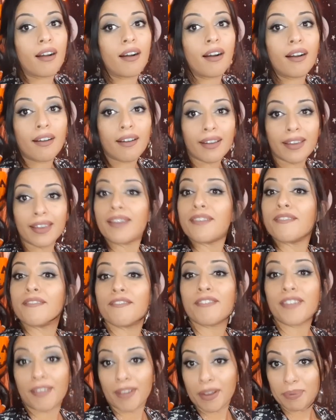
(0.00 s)
I
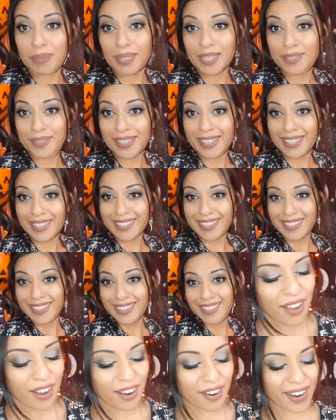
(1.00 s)
am very pleased with
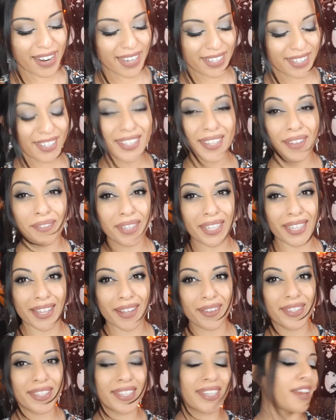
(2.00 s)
this. All right, so something
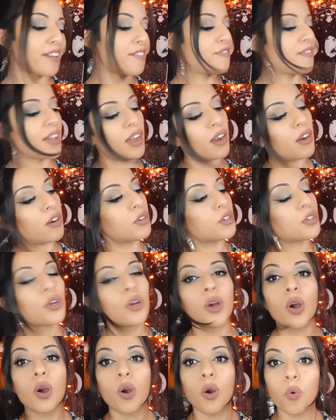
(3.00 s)
else that I found
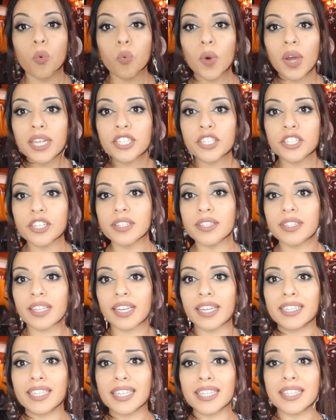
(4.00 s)
was just
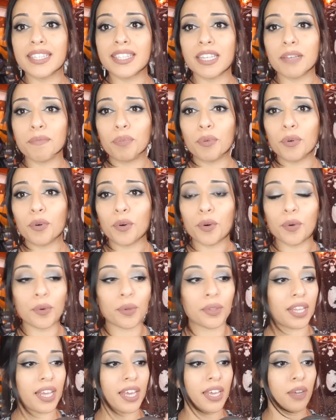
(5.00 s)
like this
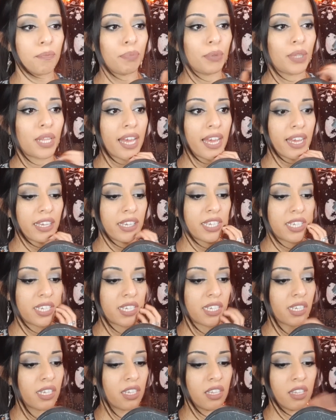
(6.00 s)
simple like black
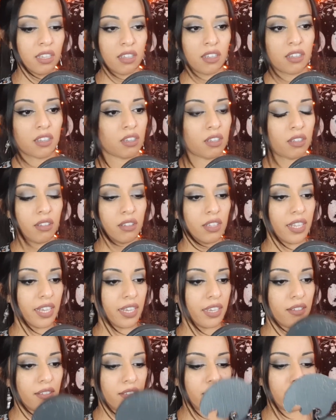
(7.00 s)

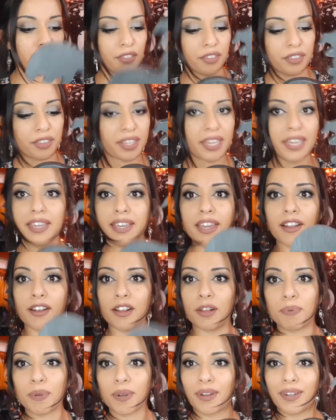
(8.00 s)
like little thing
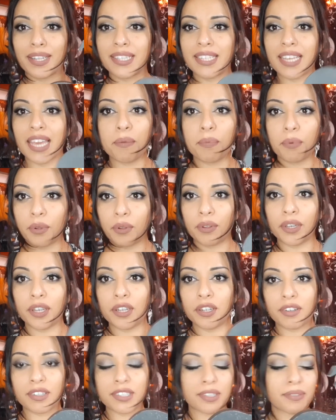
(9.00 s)
here to put on the table.
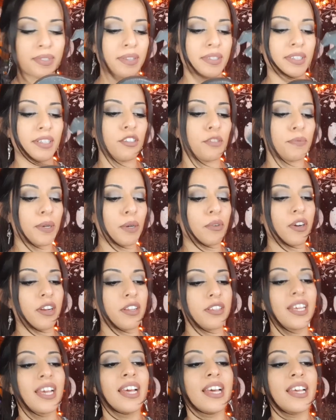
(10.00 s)
You know, sometimes I lose my
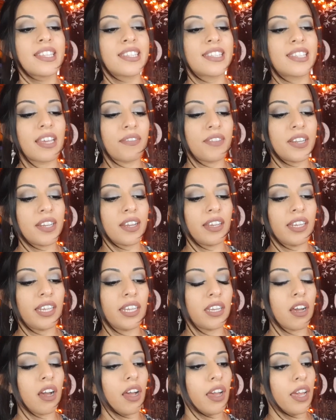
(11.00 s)
words. Seven ninety
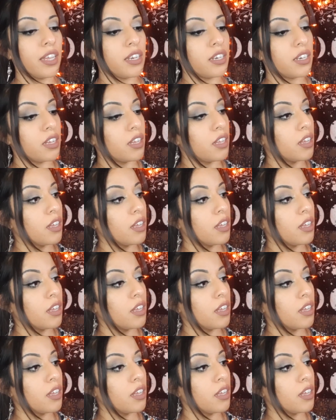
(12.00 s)
nine.